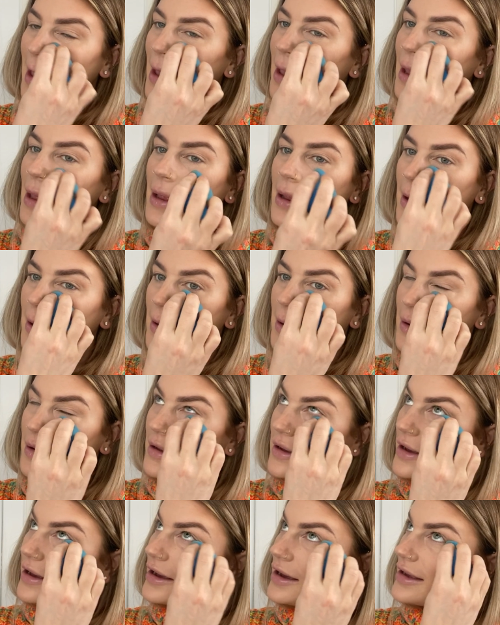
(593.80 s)
And
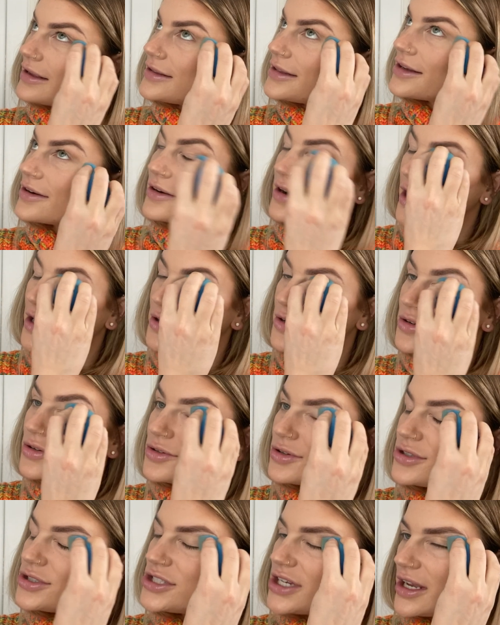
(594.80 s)
they're not in a
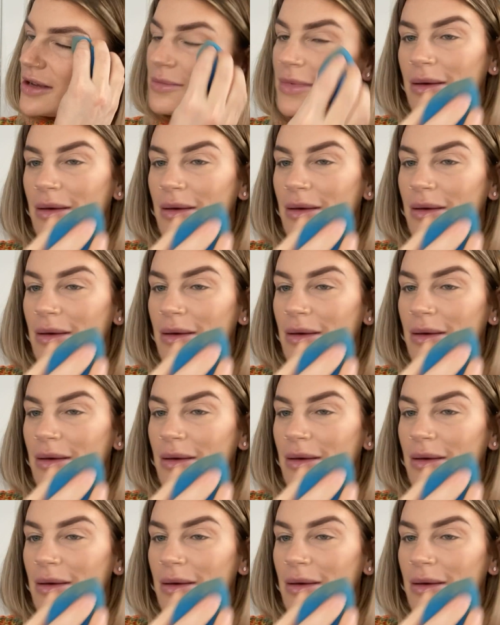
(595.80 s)
cool shape.